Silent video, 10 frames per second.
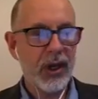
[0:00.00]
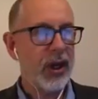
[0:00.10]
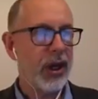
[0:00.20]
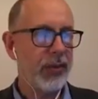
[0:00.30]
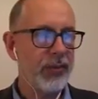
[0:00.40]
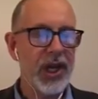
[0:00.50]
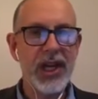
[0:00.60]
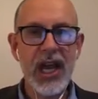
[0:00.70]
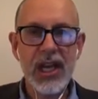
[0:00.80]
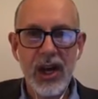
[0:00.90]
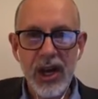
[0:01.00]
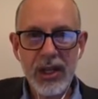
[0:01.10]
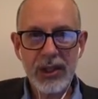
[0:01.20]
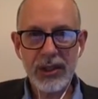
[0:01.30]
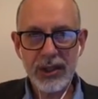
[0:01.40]
an
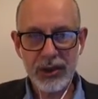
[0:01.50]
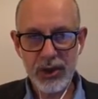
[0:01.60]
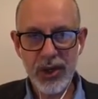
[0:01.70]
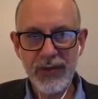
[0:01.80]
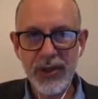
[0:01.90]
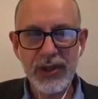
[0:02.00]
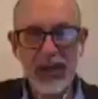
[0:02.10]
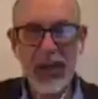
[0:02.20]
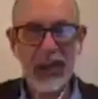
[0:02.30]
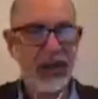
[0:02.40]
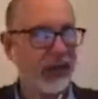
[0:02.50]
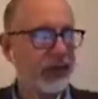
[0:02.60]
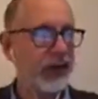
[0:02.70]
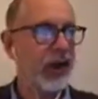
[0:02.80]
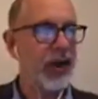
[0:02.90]
AI-driven kind of
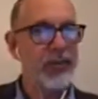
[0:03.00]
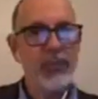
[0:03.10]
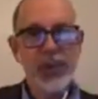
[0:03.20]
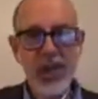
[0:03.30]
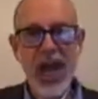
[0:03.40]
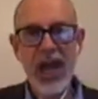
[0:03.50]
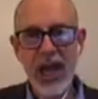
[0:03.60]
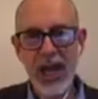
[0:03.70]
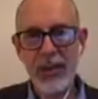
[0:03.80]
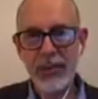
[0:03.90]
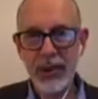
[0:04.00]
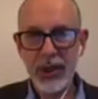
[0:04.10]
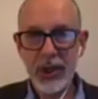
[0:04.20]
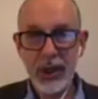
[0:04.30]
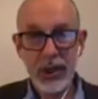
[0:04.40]
chat app.
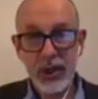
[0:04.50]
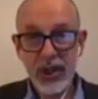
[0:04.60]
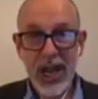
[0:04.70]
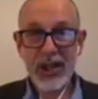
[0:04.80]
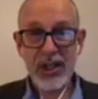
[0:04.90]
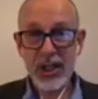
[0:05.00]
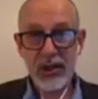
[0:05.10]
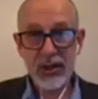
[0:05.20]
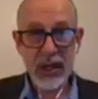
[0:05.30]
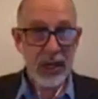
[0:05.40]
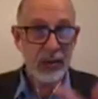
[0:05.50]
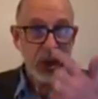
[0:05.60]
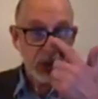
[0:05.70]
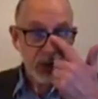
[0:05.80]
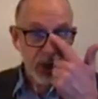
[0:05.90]
You could actually create one
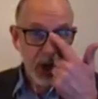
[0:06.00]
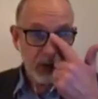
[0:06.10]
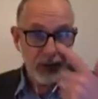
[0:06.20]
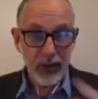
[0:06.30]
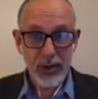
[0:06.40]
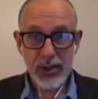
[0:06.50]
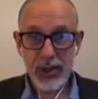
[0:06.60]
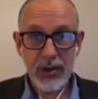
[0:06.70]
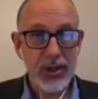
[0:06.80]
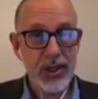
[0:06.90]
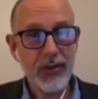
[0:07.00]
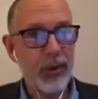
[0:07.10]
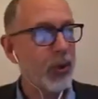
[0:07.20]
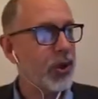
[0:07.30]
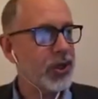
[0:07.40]
yourself for your students if you
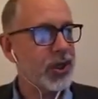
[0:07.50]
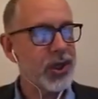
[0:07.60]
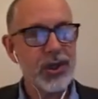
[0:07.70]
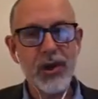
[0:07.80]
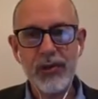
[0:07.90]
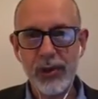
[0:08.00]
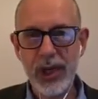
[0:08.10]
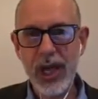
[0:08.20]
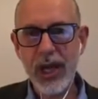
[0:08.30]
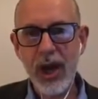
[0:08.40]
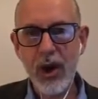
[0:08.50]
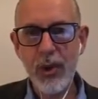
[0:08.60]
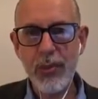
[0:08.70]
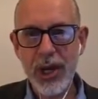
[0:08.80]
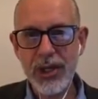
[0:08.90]
wanted to sort of create a whole
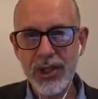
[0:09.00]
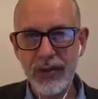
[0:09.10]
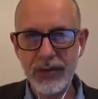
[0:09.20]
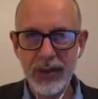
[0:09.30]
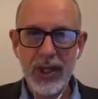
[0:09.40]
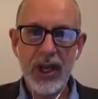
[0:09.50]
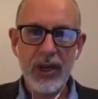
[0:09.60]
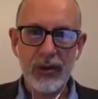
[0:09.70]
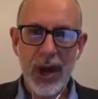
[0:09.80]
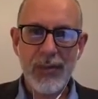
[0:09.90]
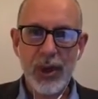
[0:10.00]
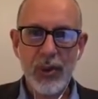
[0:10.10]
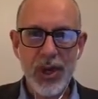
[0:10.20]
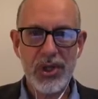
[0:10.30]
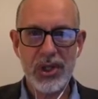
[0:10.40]
bunch of grammar
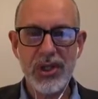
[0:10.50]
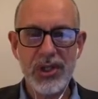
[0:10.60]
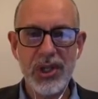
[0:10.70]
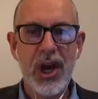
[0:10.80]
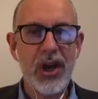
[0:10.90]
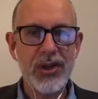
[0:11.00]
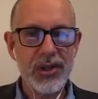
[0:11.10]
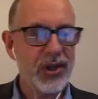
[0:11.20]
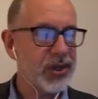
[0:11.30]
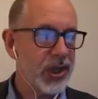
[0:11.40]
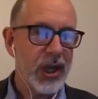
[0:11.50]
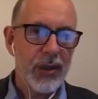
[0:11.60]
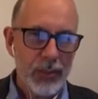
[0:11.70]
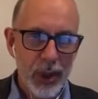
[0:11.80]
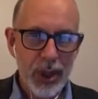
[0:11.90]
questions and answers,
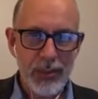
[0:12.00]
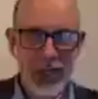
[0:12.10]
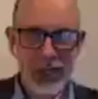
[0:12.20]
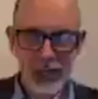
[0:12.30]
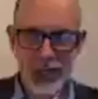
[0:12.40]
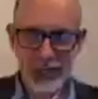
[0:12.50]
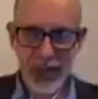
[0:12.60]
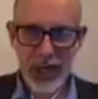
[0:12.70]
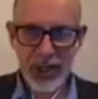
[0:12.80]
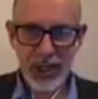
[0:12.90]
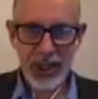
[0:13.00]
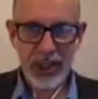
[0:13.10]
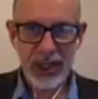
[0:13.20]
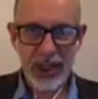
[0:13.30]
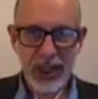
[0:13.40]
put them into a spreadsheet
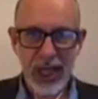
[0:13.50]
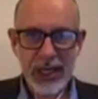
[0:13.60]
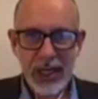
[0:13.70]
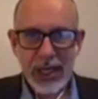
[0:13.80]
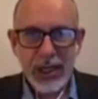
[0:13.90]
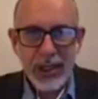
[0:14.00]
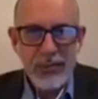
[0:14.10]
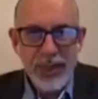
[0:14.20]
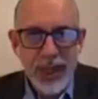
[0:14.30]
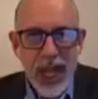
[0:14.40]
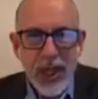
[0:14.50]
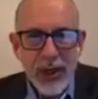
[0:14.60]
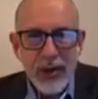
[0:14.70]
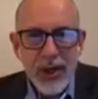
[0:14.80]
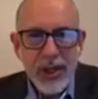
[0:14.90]
and then link them together,
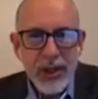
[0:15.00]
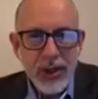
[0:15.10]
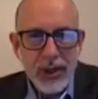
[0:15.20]
and you can